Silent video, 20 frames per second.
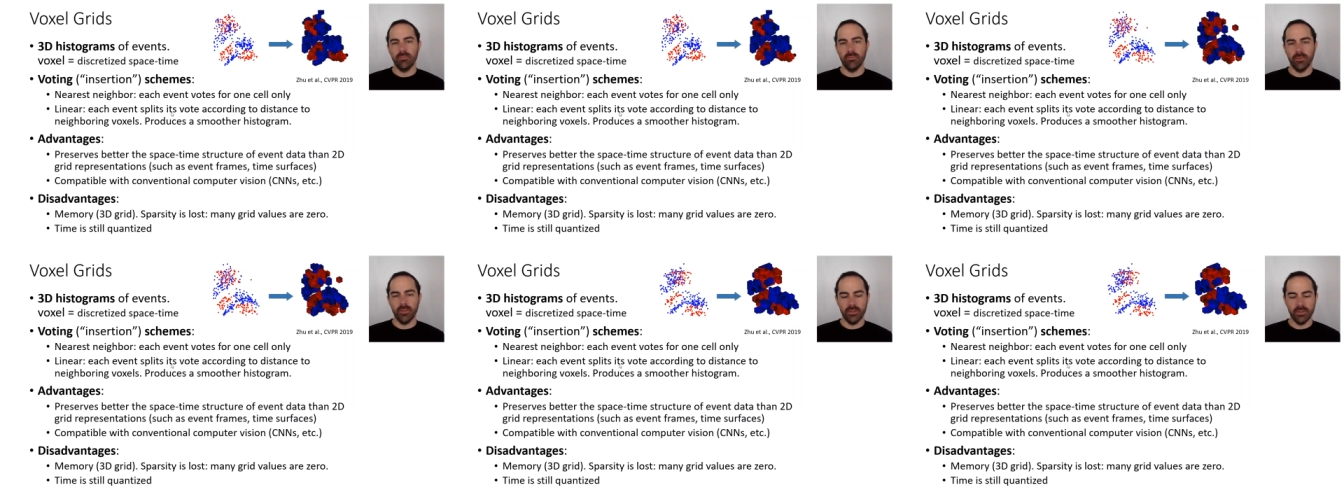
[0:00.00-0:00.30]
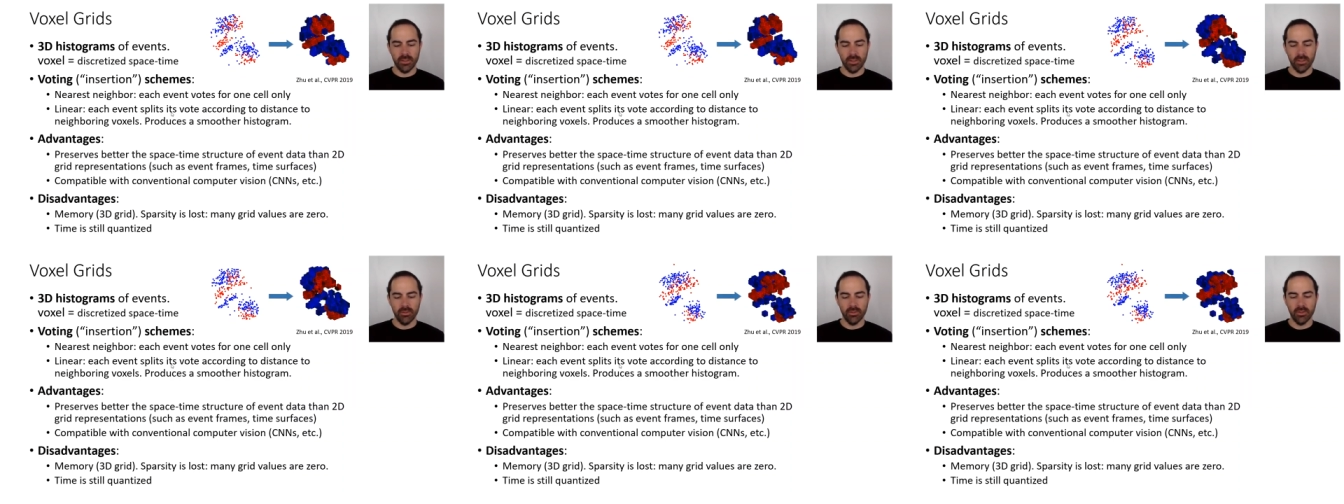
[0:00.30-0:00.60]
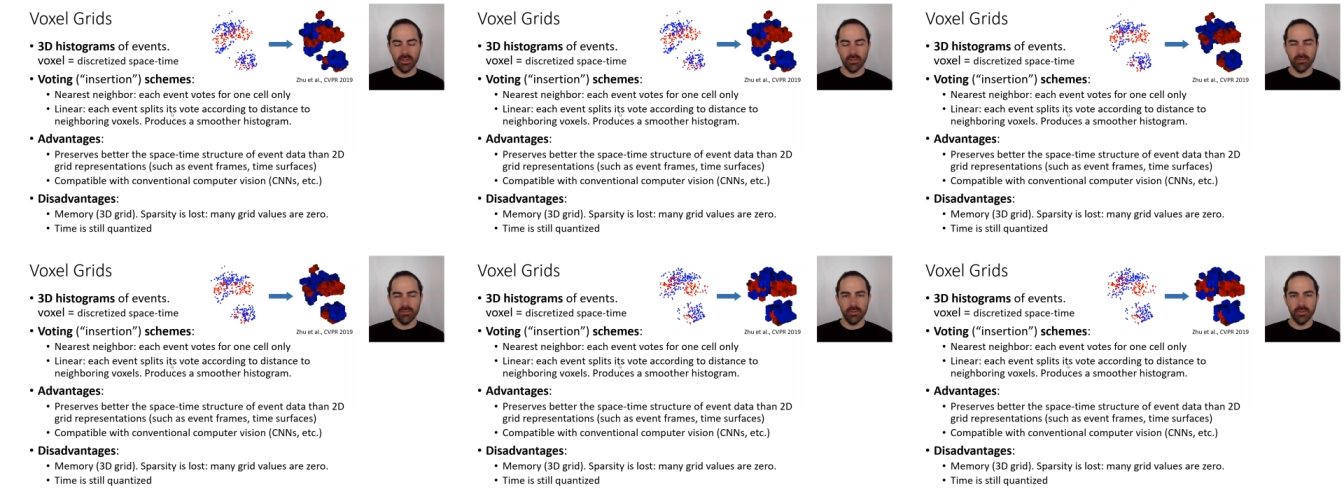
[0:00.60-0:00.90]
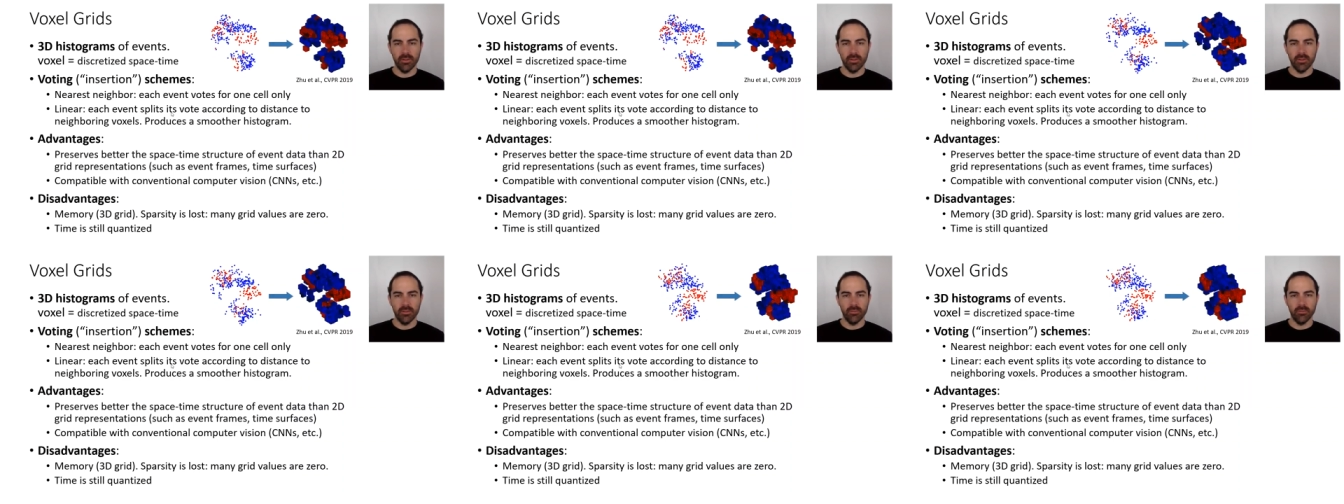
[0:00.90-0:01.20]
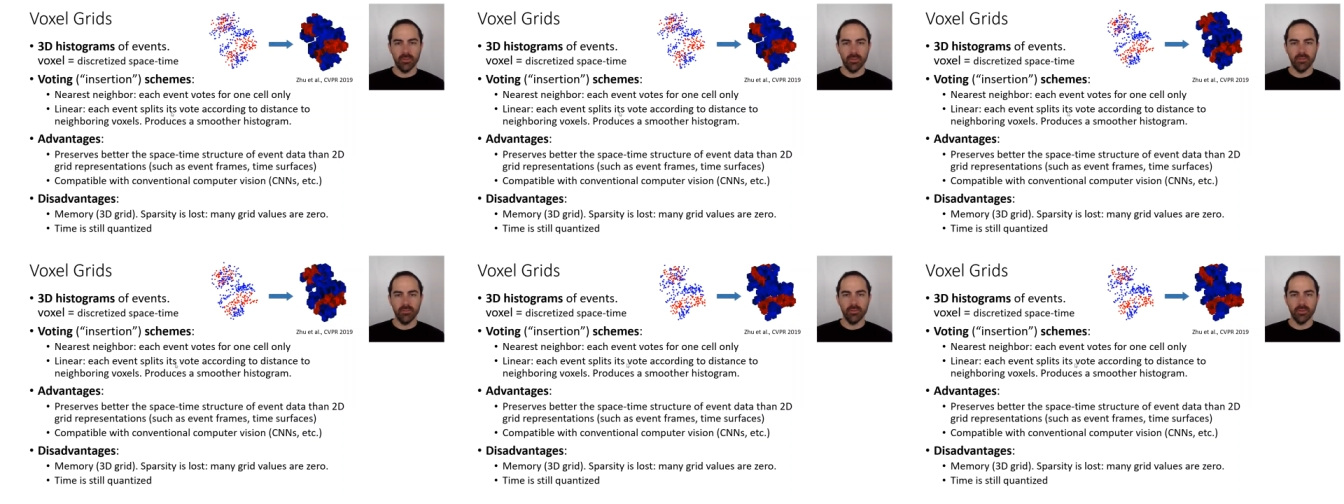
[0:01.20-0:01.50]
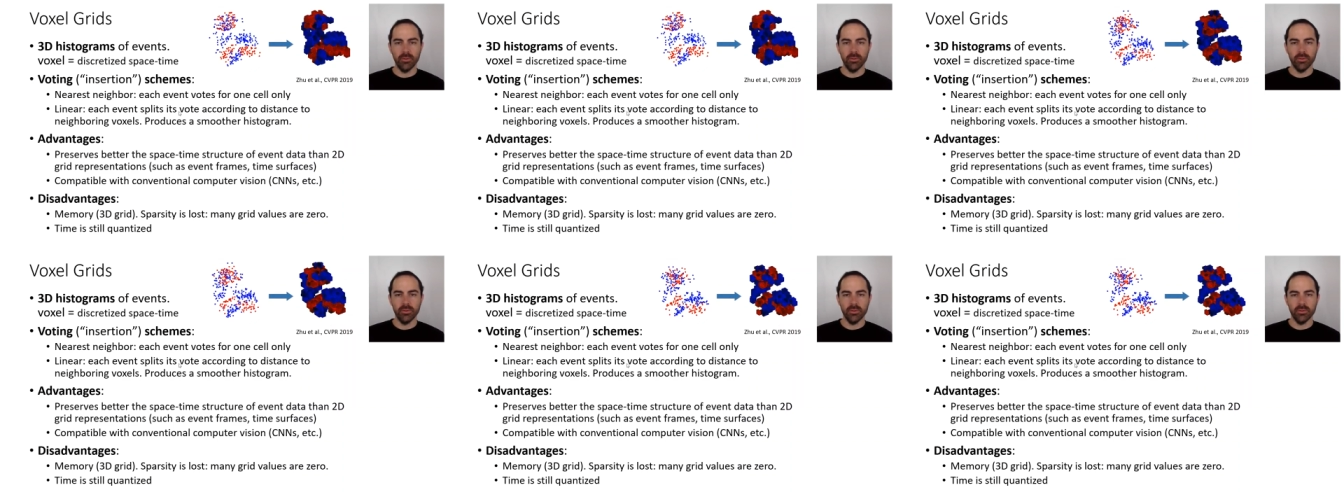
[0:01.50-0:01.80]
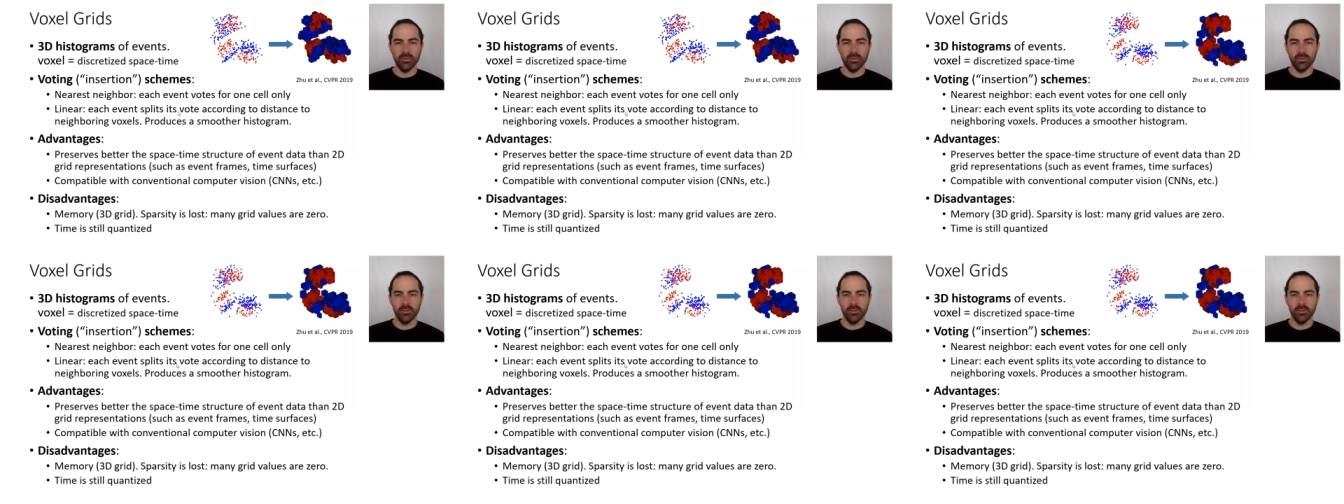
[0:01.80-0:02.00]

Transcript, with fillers: basically, you have uh, one vote